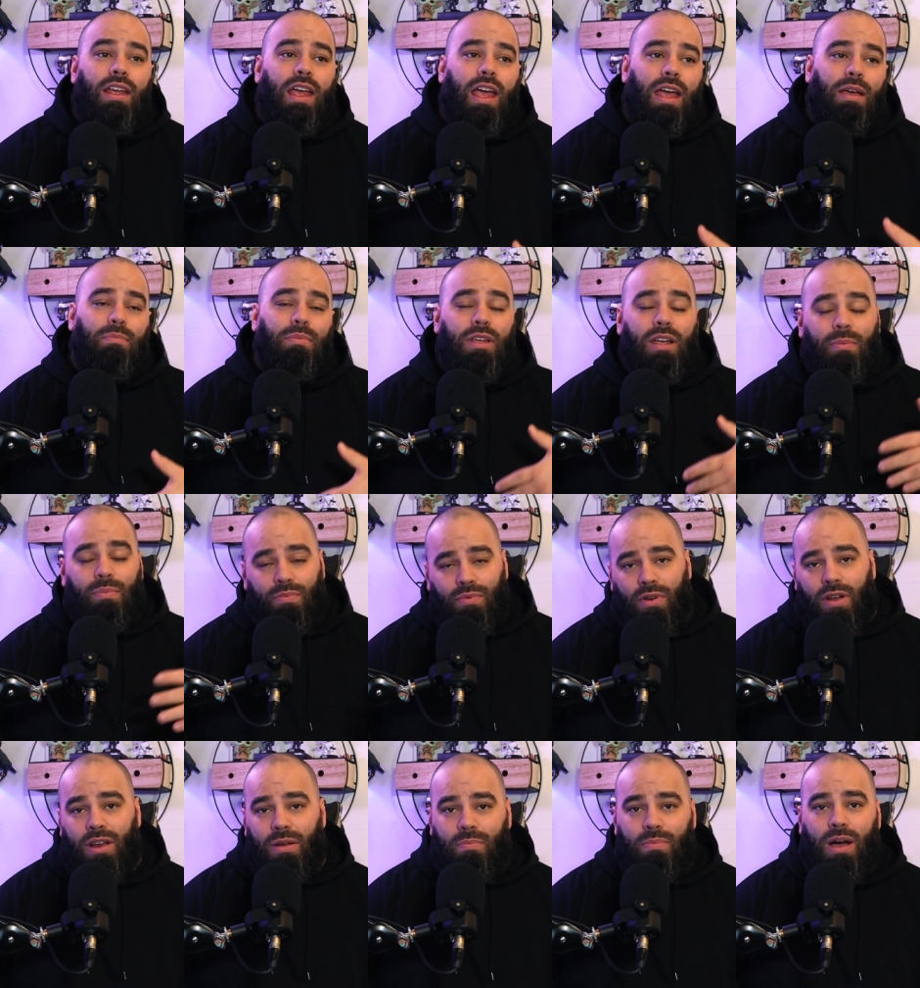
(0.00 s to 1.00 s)
and be
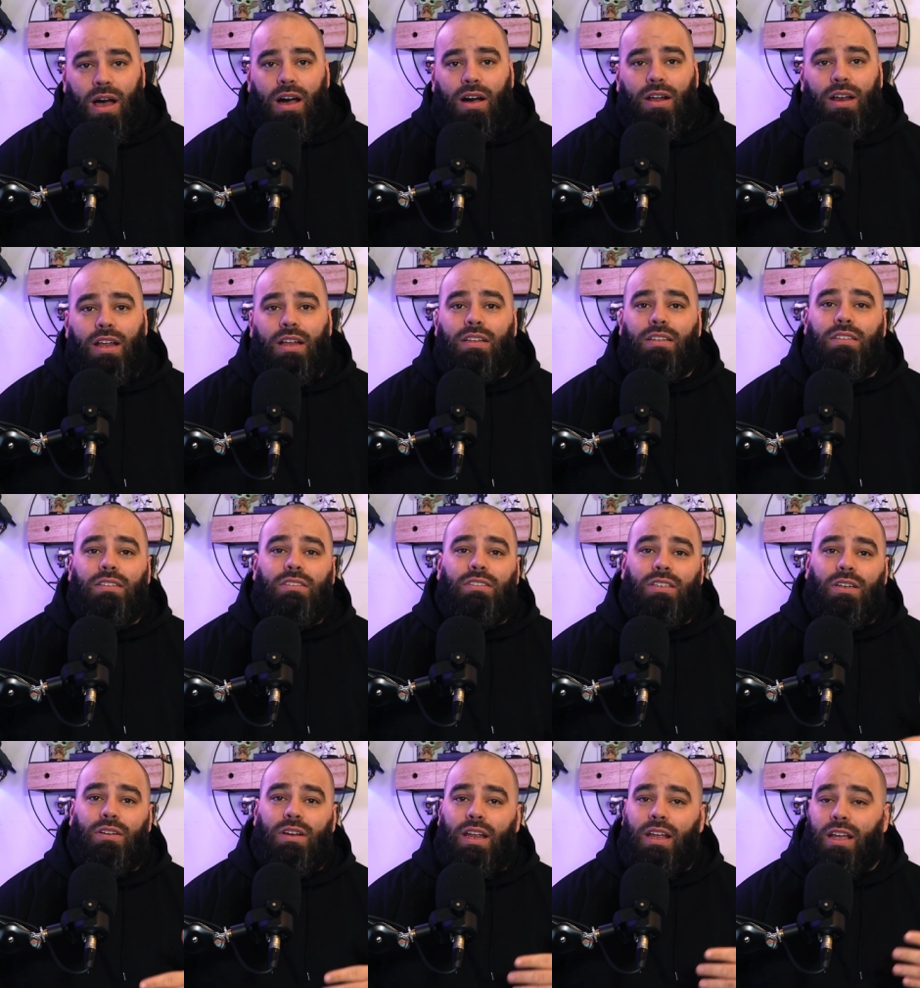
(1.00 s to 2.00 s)
upfront about it
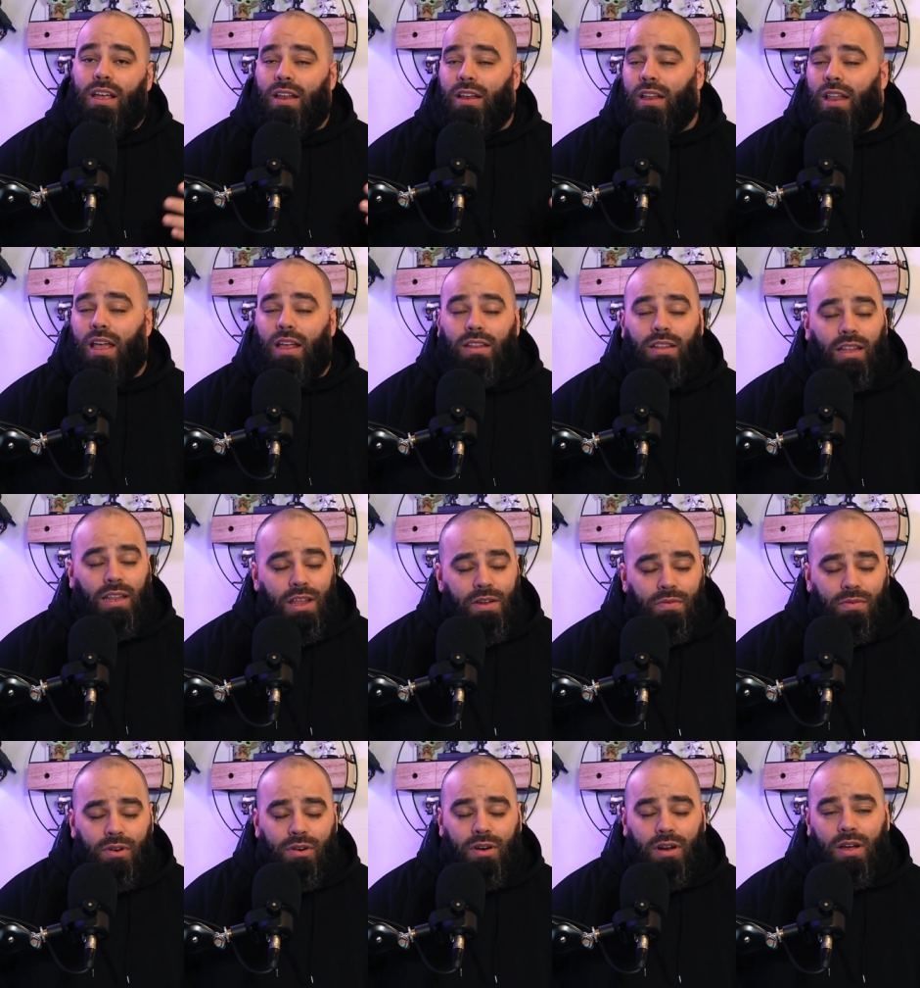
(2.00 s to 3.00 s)
so they can like
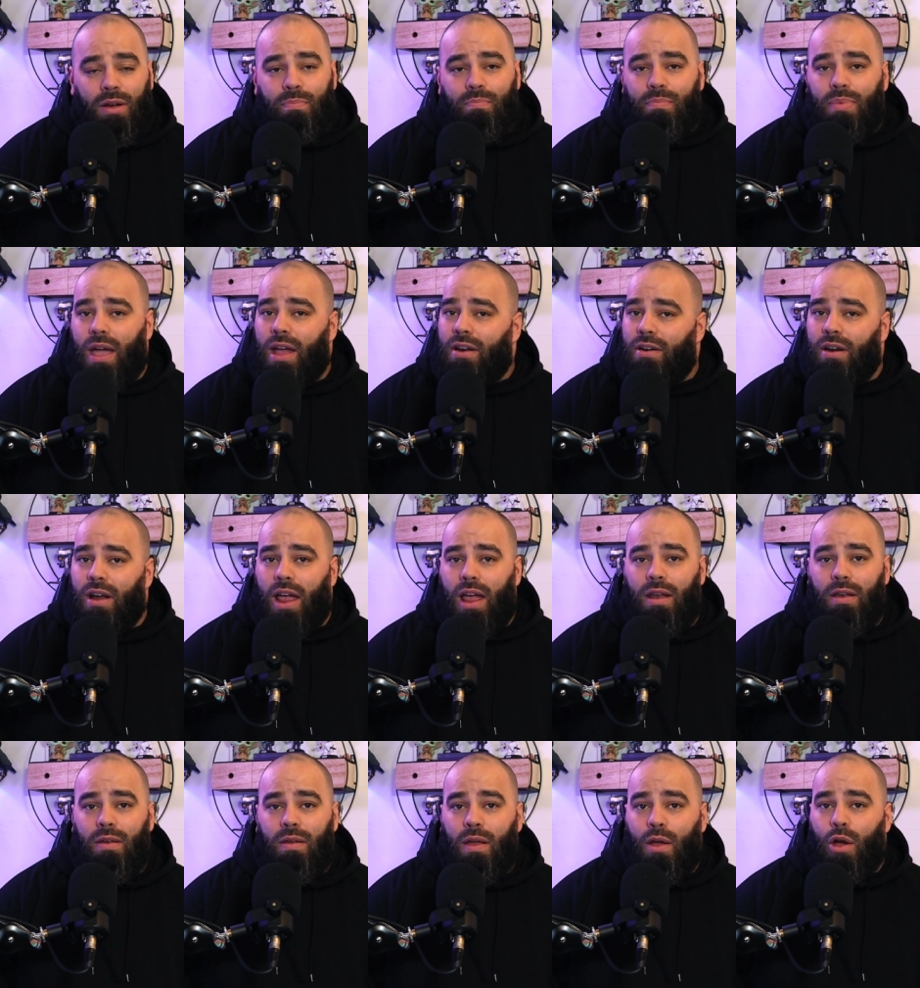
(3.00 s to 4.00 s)
deliver a better
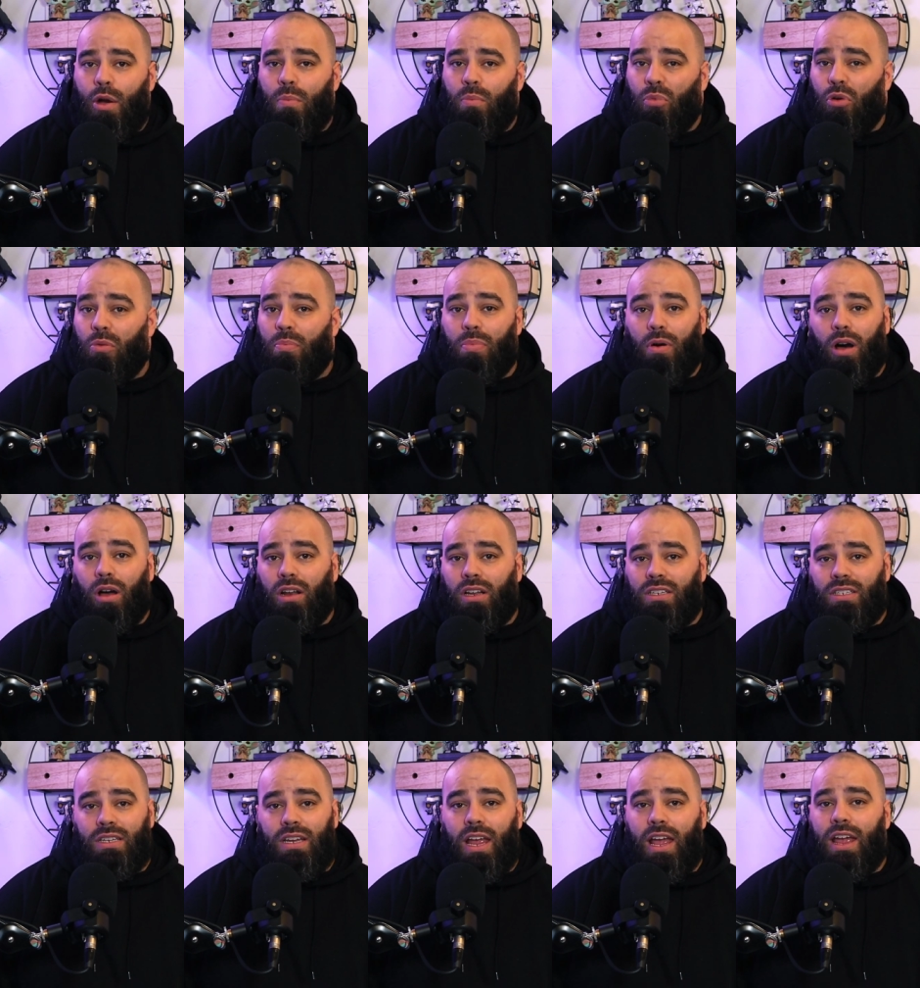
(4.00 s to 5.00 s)
and more
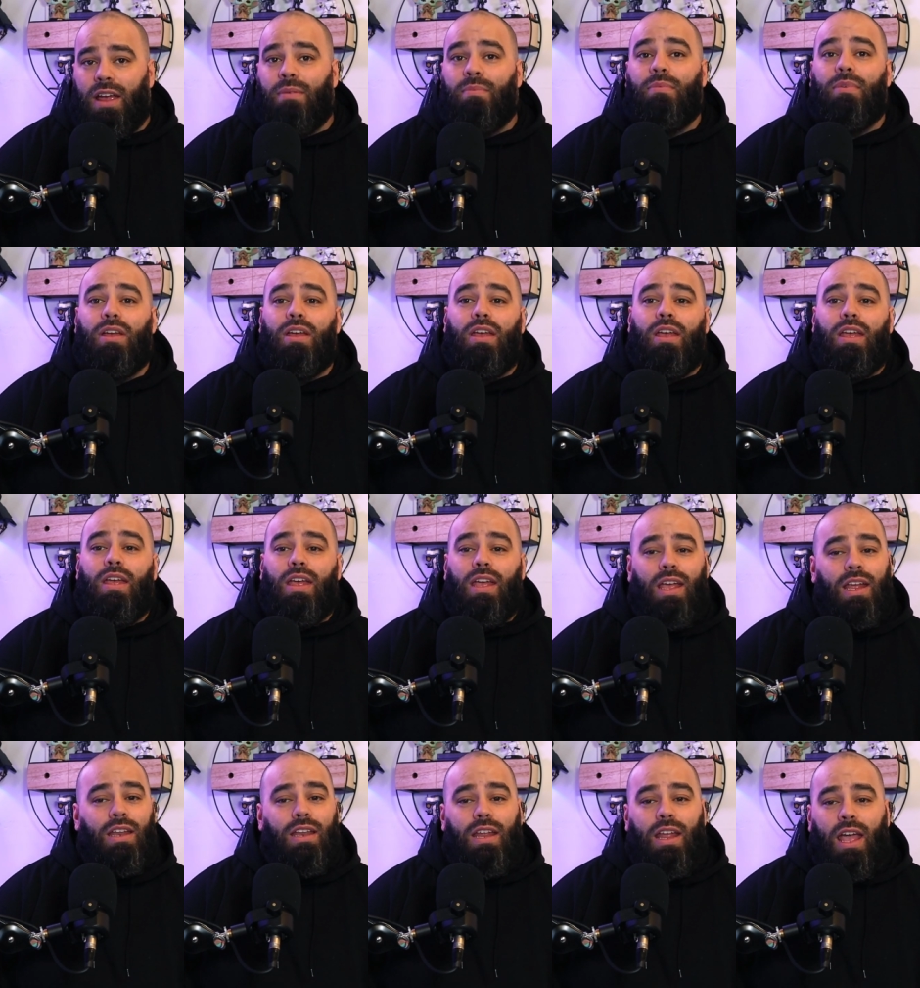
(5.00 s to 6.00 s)
polished game
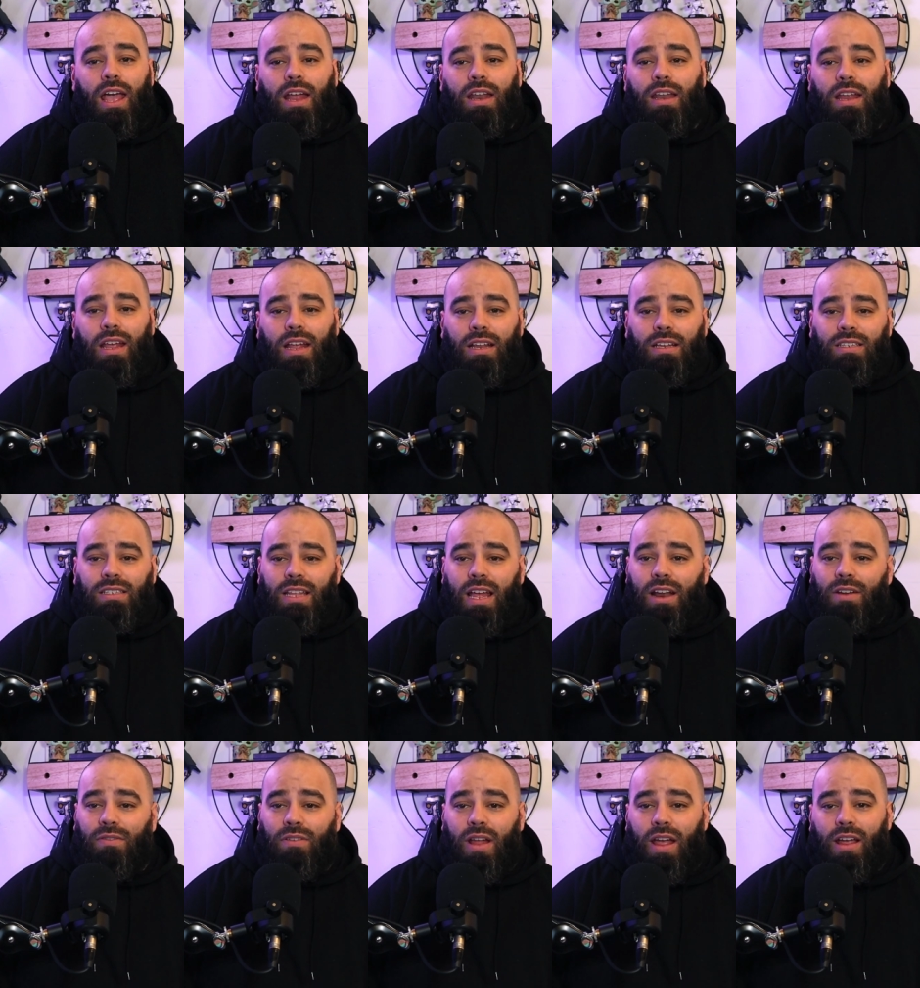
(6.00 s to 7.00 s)
in the end, instead
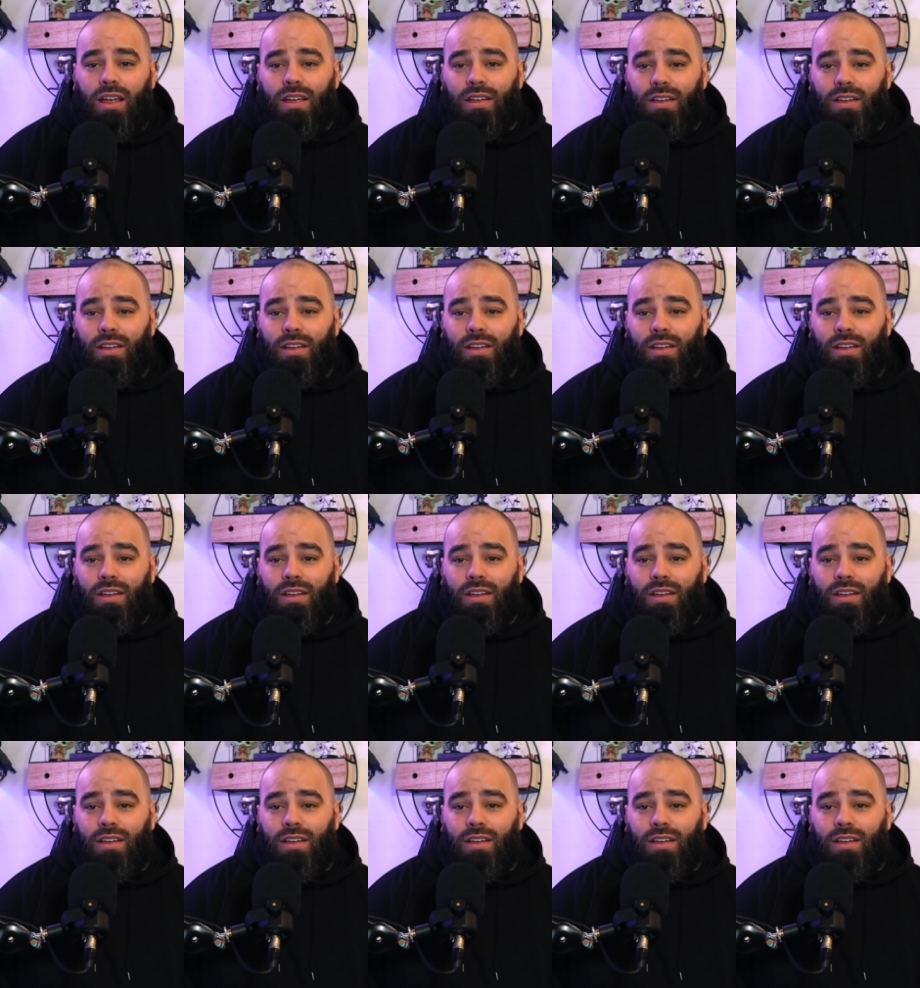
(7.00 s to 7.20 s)
of like